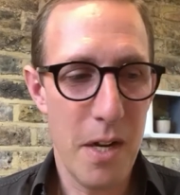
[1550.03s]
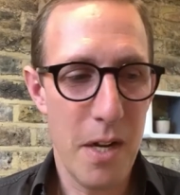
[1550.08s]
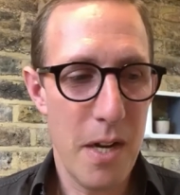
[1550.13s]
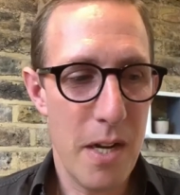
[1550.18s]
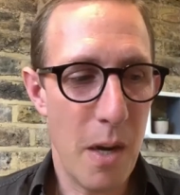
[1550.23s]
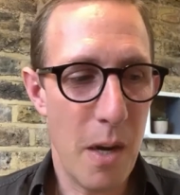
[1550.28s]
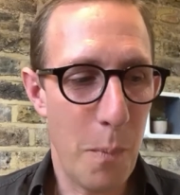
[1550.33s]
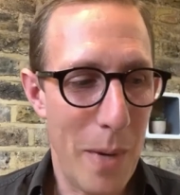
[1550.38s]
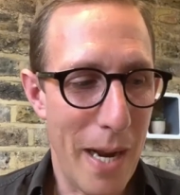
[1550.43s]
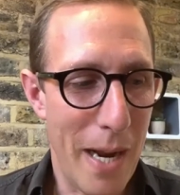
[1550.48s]

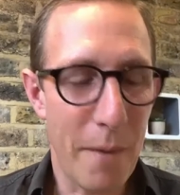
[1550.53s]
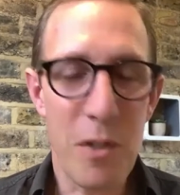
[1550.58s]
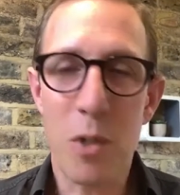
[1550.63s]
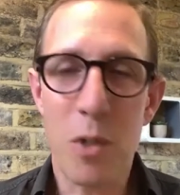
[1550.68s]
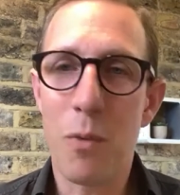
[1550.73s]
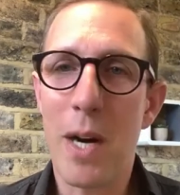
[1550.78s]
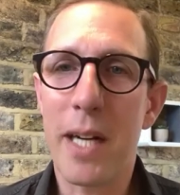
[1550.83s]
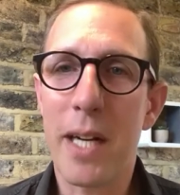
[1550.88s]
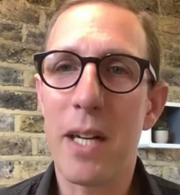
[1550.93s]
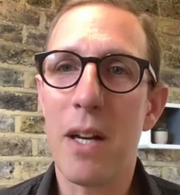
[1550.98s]
We have to
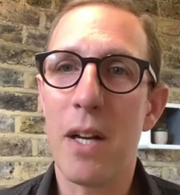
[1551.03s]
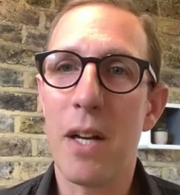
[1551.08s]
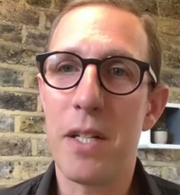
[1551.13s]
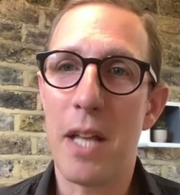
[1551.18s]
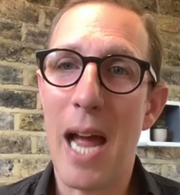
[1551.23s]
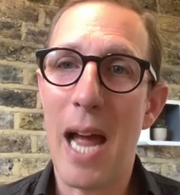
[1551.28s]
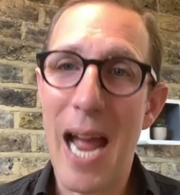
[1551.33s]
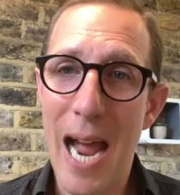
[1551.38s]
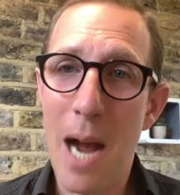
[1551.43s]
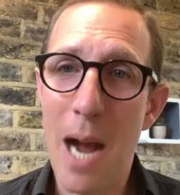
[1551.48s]
recognize
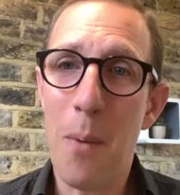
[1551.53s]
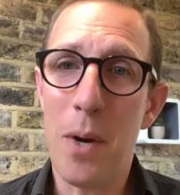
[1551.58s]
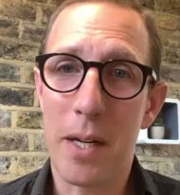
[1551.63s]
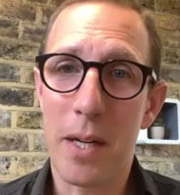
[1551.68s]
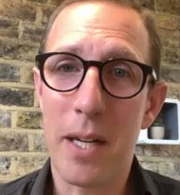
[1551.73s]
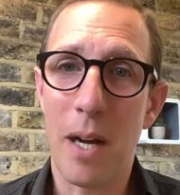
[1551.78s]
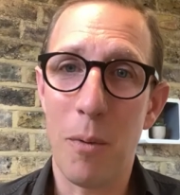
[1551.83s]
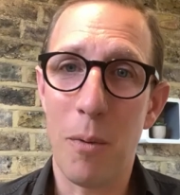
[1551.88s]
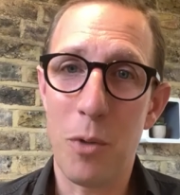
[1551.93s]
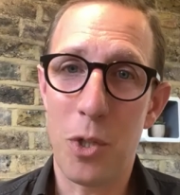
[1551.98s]
that our
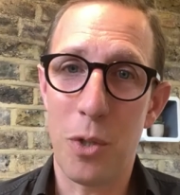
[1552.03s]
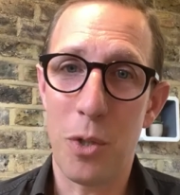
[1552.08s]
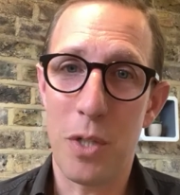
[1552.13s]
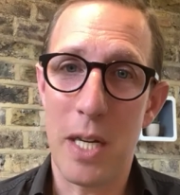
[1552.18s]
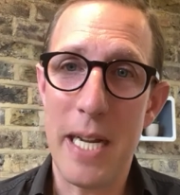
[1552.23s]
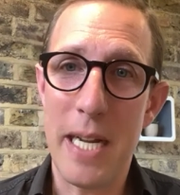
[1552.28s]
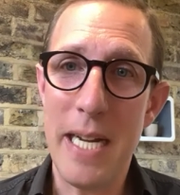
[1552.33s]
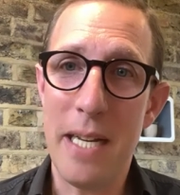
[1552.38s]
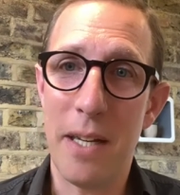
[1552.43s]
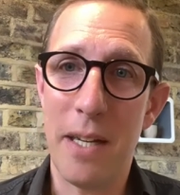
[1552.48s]
culture
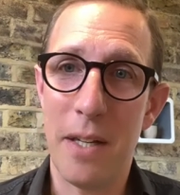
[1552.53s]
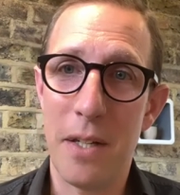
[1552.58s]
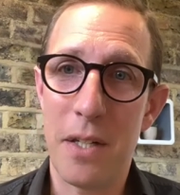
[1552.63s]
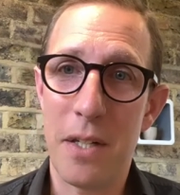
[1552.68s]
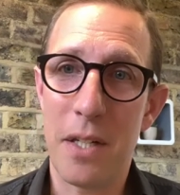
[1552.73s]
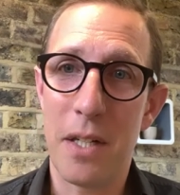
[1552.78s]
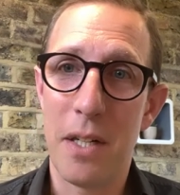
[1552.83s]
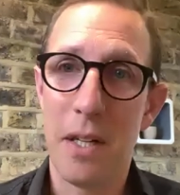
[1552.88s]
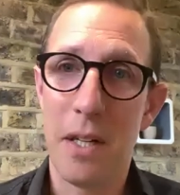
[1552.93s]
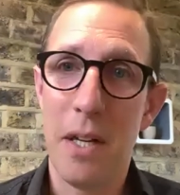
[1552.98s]
as
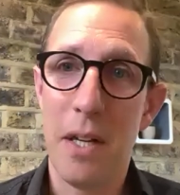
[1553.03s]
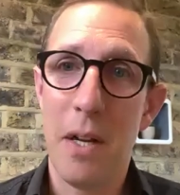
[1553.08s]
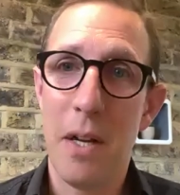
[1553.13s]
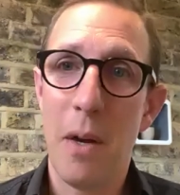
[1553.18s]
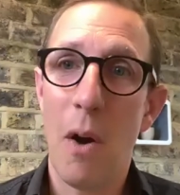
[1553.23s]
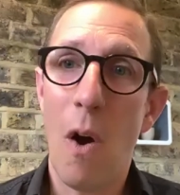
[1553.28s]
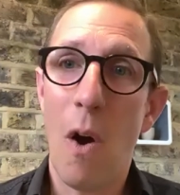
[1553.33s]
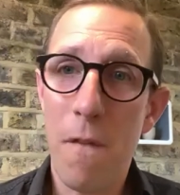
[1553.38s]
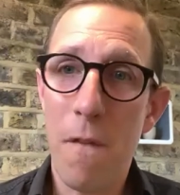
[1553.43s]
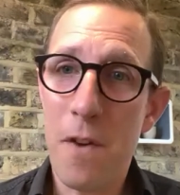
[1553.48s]
leaders
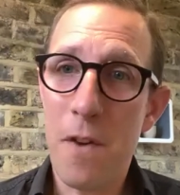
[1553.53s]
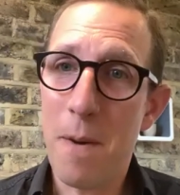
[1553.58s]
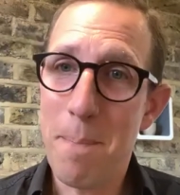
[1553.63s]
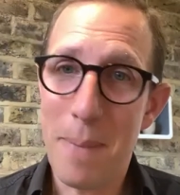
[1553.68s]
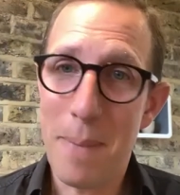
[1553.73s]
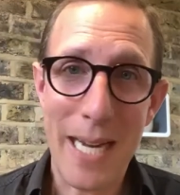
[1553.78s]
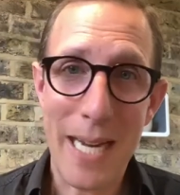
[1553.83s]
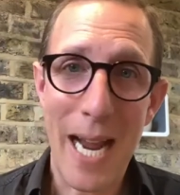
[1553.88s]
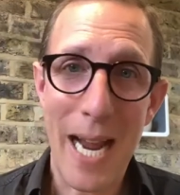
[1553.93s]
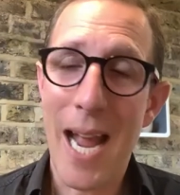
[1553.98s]
often
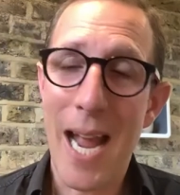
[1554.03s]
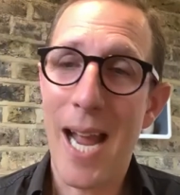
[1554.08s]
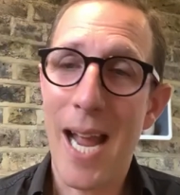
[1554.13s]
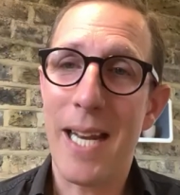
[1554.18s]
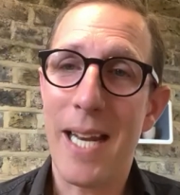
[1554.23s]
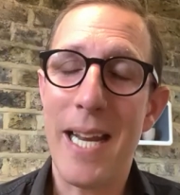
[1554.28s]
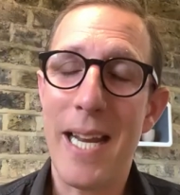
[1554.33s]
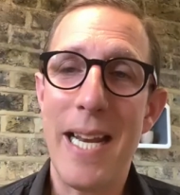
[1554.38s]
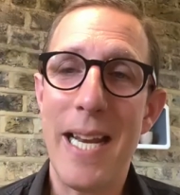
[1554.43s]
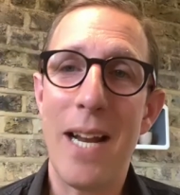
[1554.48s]

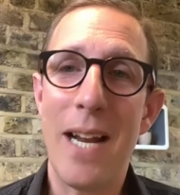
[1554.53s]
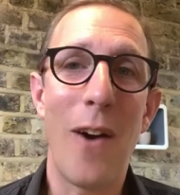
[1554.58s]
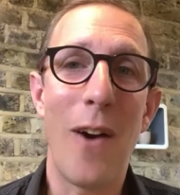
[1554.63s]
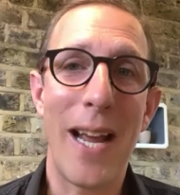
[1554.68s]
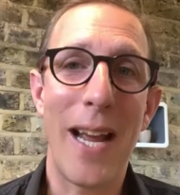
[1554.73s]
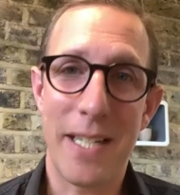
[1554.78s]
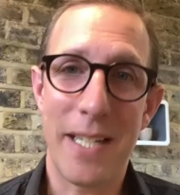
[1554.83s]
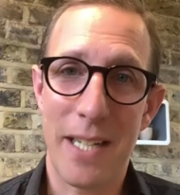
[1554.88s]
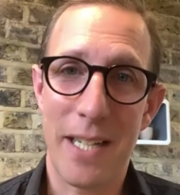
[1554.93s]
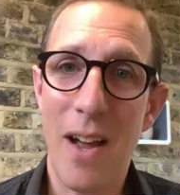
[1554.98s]
began in our
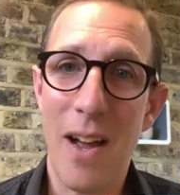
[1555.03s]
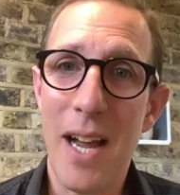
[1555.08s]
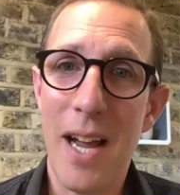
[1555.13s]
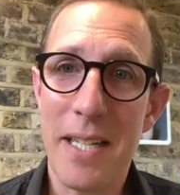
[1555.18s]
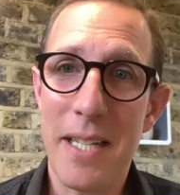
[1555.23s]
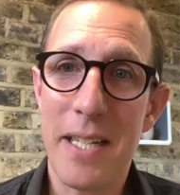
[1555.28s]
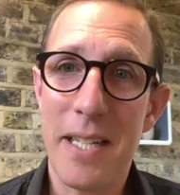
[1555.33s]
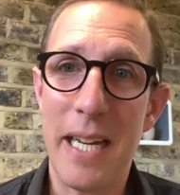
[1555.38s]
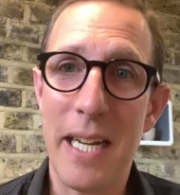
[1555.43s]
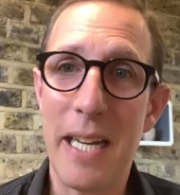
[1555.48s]

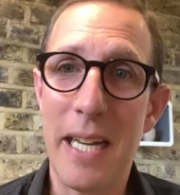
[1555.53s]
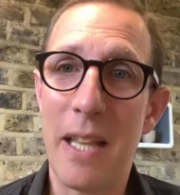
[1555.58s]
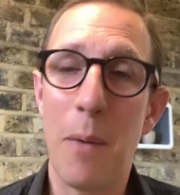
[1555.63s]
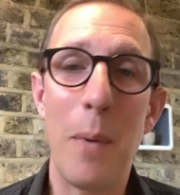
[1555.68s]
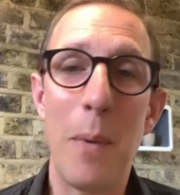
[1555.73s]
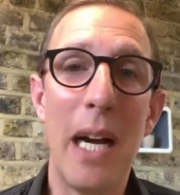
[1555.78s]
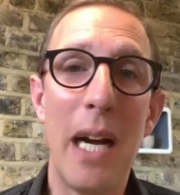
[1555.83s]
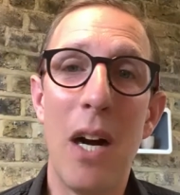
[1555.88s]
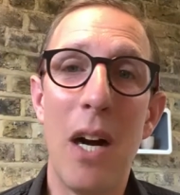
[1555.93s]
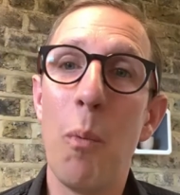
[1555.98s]
anxiety that
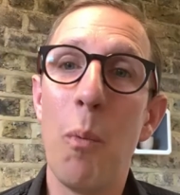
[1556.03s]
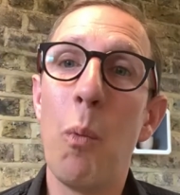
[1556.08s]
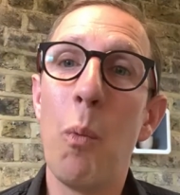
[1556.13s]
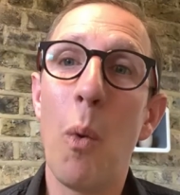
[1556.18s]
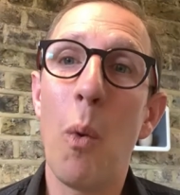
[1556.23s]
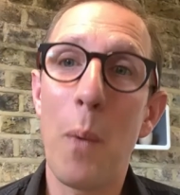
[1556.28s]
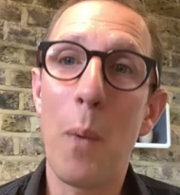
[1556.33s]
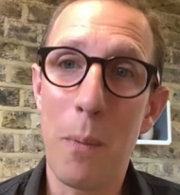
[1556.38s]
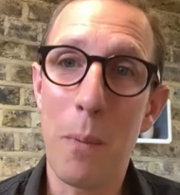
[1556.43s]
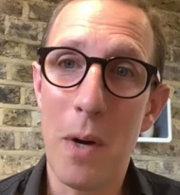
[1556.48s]
we aren't
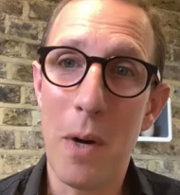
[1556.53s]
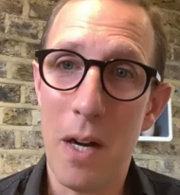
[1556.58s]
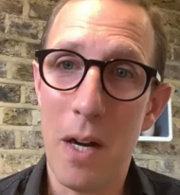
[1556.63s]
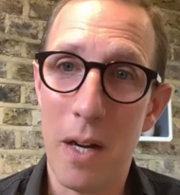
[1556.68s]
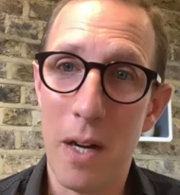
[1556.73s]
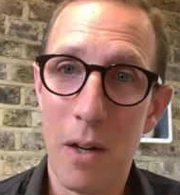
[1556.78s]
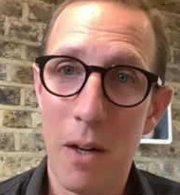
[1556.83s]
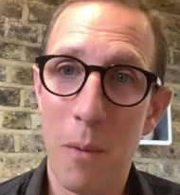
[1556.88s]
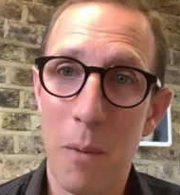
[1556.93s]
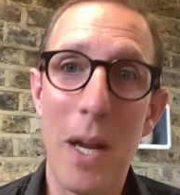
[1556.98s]
what we were,
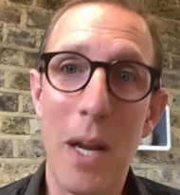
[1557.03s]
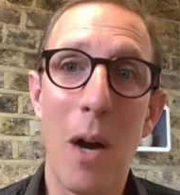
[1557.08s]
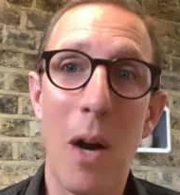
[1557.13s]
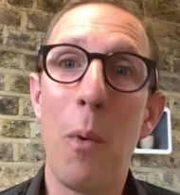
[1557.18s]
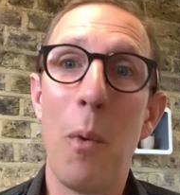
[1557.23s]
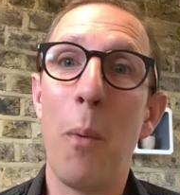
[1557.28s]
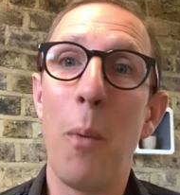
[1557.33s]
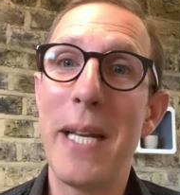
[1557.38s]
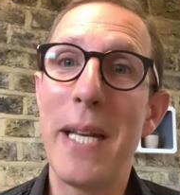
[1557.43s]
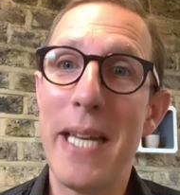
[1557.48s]
and we aren't
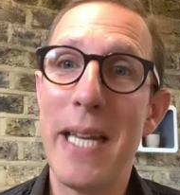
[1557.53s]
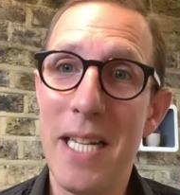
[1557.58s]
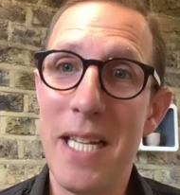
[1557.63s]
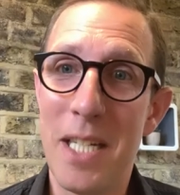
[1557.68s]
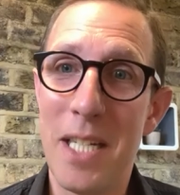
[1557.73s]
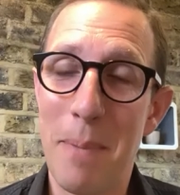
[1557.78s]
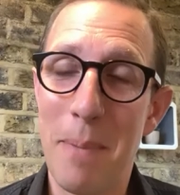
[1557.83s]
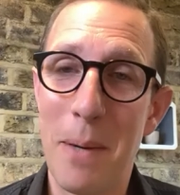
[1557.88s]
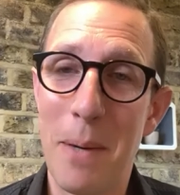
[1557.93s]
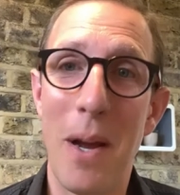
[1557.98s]
what we need
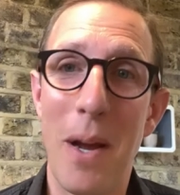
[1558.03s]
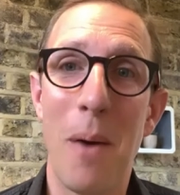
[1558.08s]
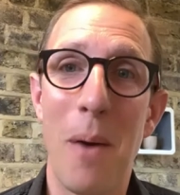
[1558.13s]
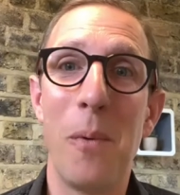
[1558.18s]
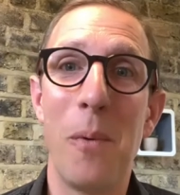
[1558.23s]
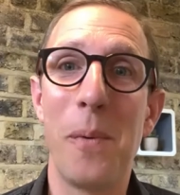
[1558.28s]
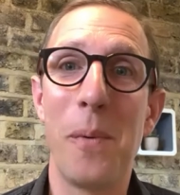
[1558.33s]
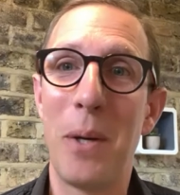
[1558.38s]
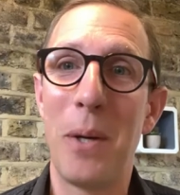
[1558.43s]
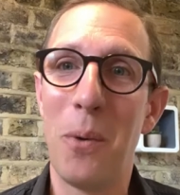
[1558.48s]
to be, we aren't
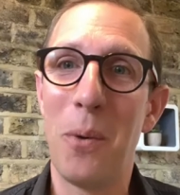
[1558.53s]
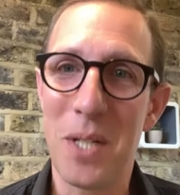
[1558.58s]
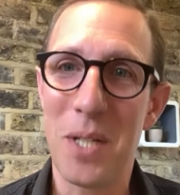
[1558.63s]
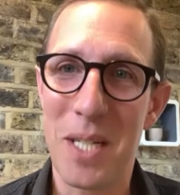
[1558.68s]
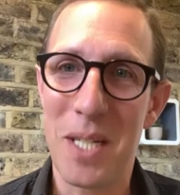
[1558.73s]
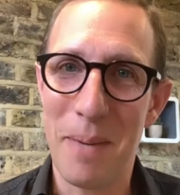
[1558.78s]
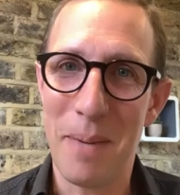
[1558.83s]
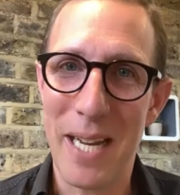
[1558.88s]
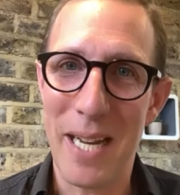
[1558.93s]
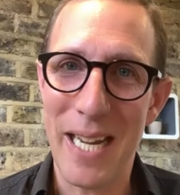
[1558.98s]
what we ought
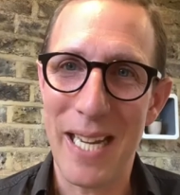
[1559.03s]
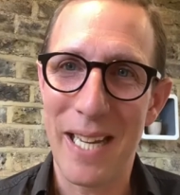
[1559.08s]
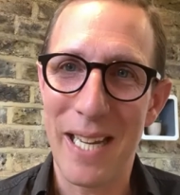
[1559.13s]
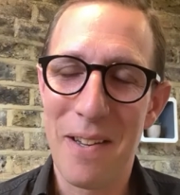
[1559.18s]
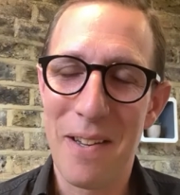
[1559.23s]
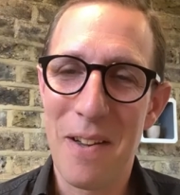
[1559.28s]
to be.